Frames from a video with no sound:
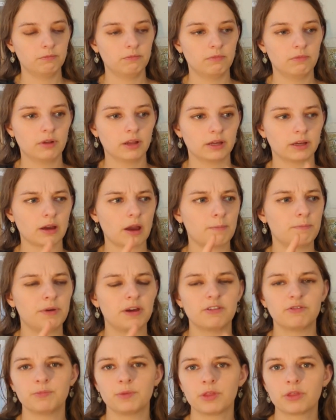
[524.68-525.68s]
like a bit
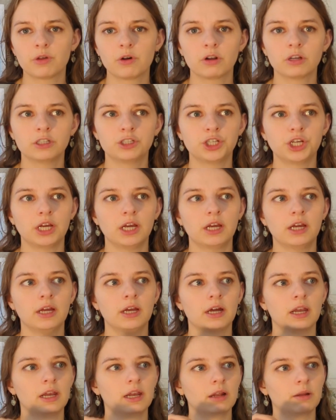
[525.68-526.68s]
of mythology,
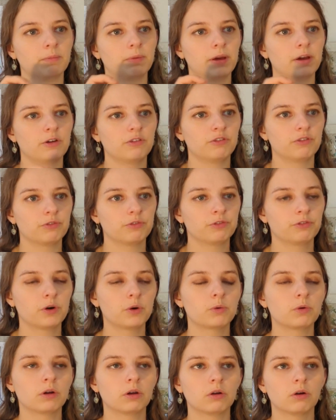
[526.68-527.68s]
a little bit of
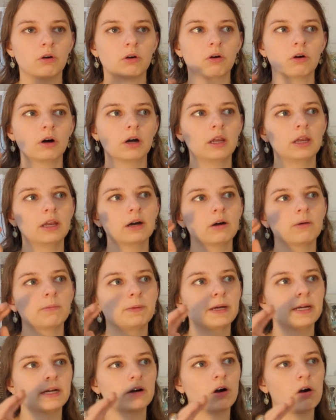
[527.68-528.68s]
folklore, a little
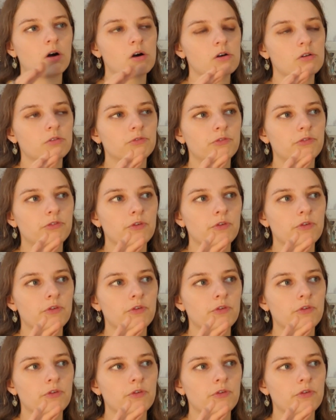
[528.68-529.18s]
bit of